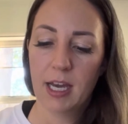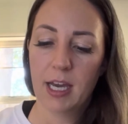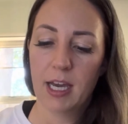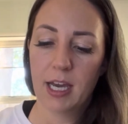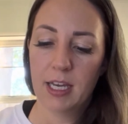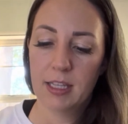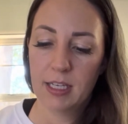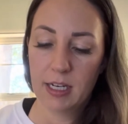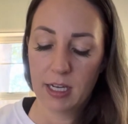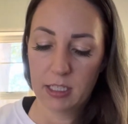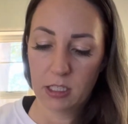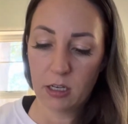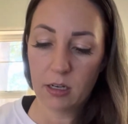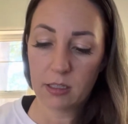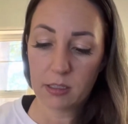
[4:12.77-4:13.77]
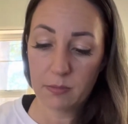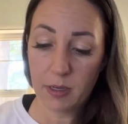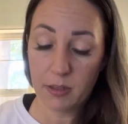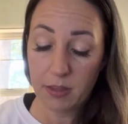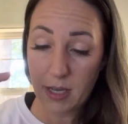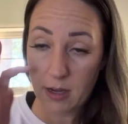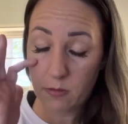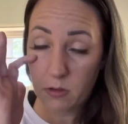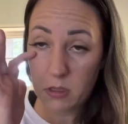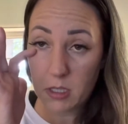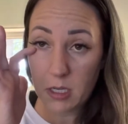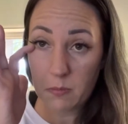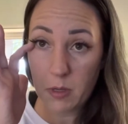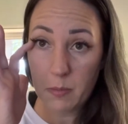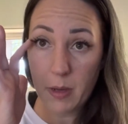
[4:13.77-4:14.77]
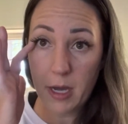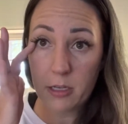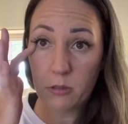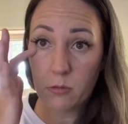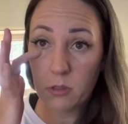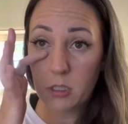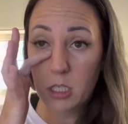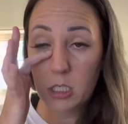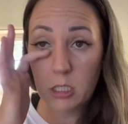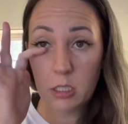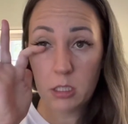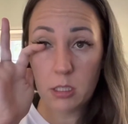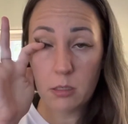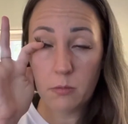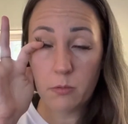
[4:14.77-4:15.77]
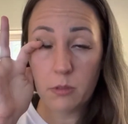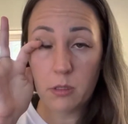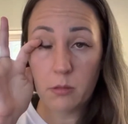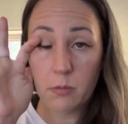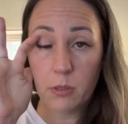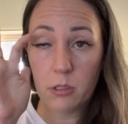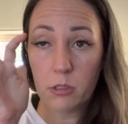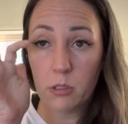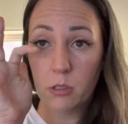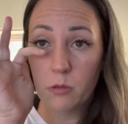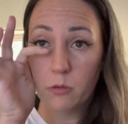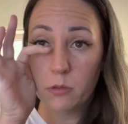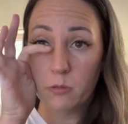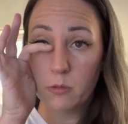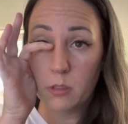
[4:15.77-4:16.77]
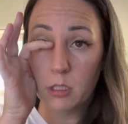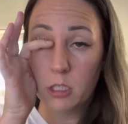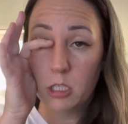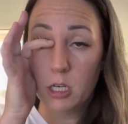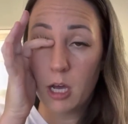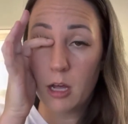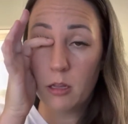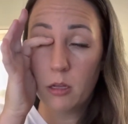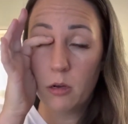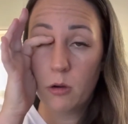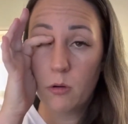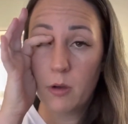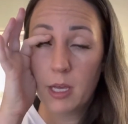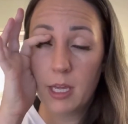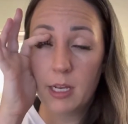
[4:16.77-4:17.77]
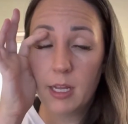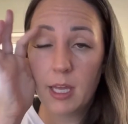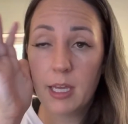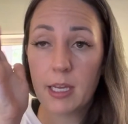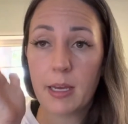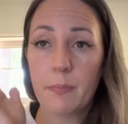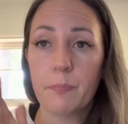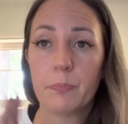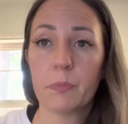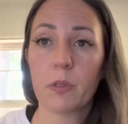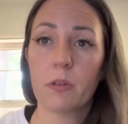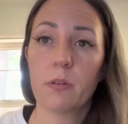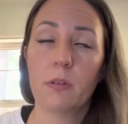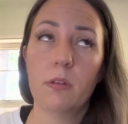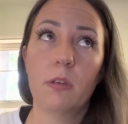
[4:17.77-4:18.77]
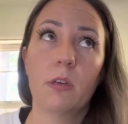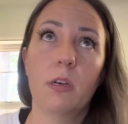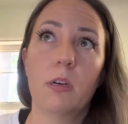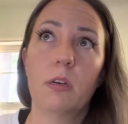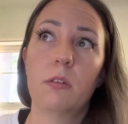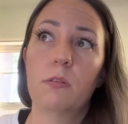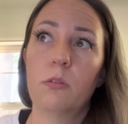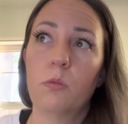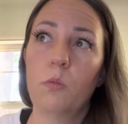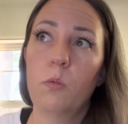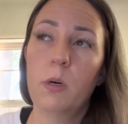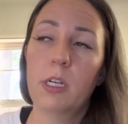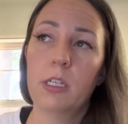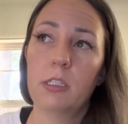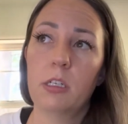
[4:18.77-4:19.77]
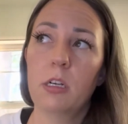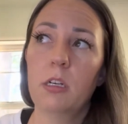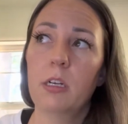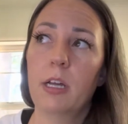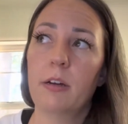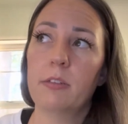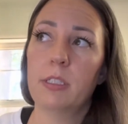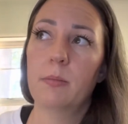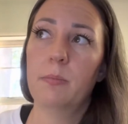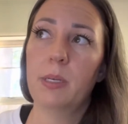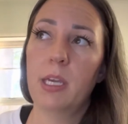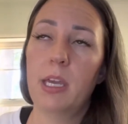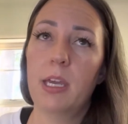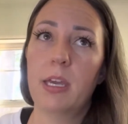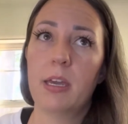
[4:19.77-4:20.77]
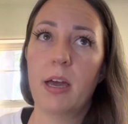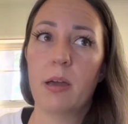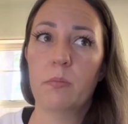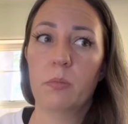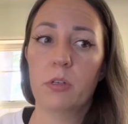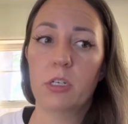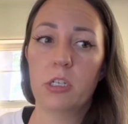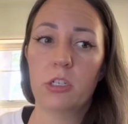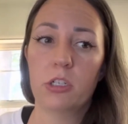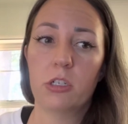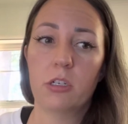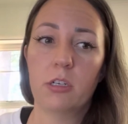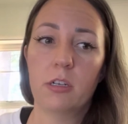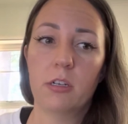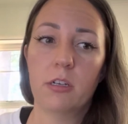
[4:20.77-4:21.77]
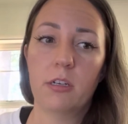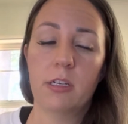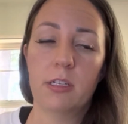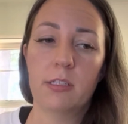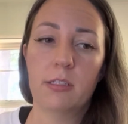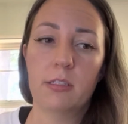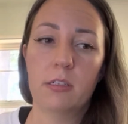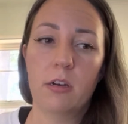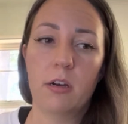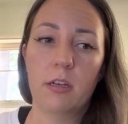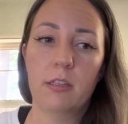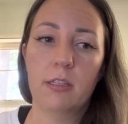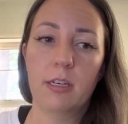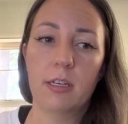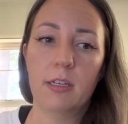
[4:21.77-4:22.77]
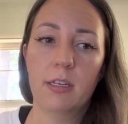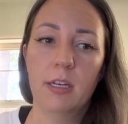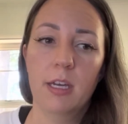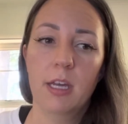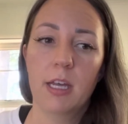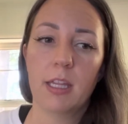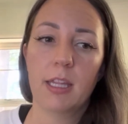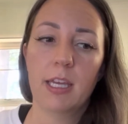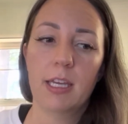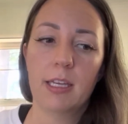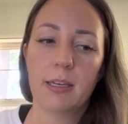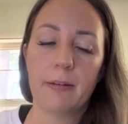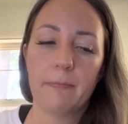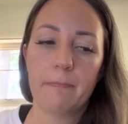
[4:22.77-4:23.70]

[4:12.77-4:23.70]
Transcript: And then I talked about that with like my past relationship with the person who was really shallow and like what it turned out to be, I'm pretty sure is not that like